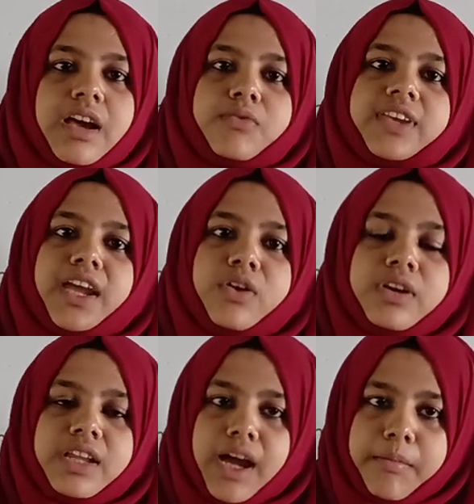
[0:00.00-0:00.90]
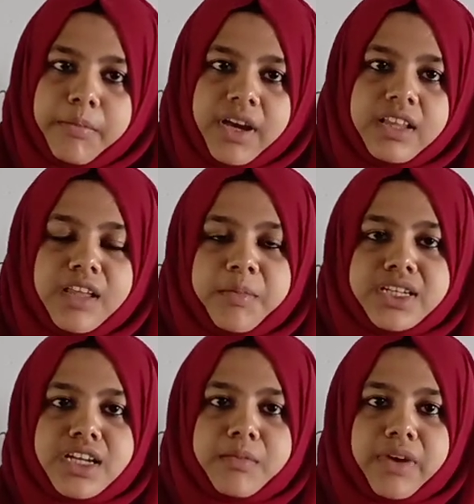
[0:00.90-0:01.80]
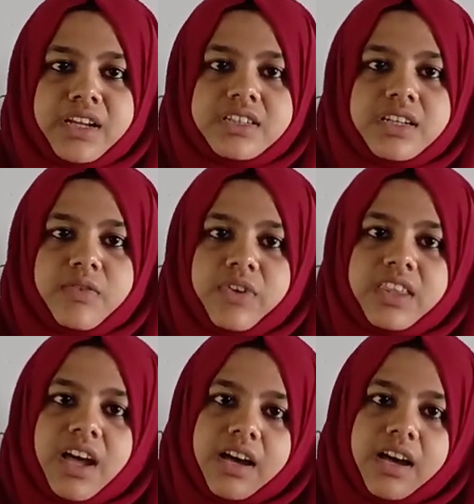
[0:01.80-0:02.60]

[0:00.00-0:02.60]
We cannot compare the measurement with